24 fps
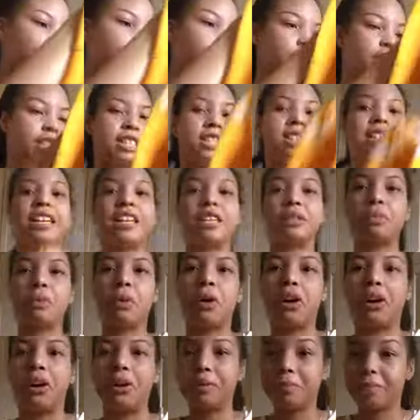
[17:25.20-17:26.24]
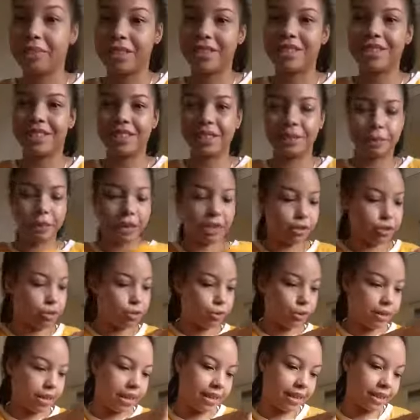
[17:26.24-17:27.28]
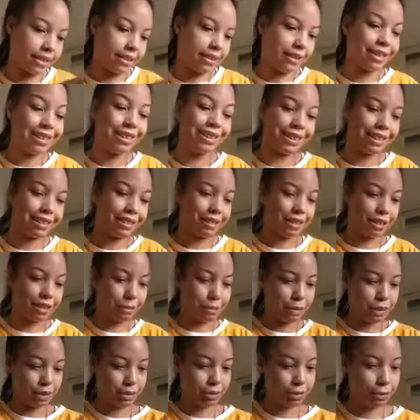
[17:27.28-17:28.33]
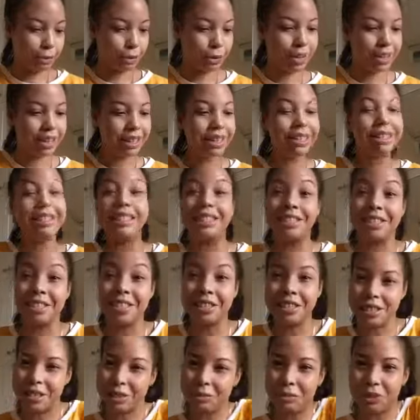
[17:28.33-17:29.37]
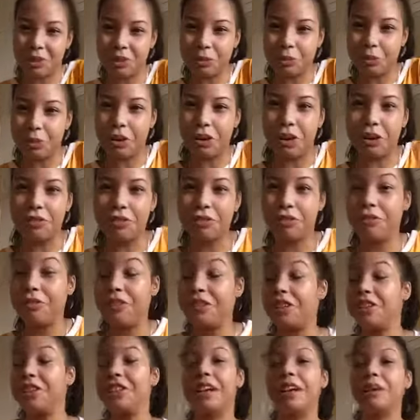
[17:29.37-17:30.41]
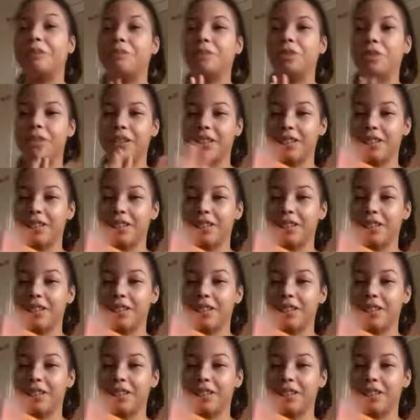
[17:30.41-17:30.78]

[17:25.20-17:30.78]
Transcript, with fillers: for this next part this is special guys this is special this is a special part of the video that I'm so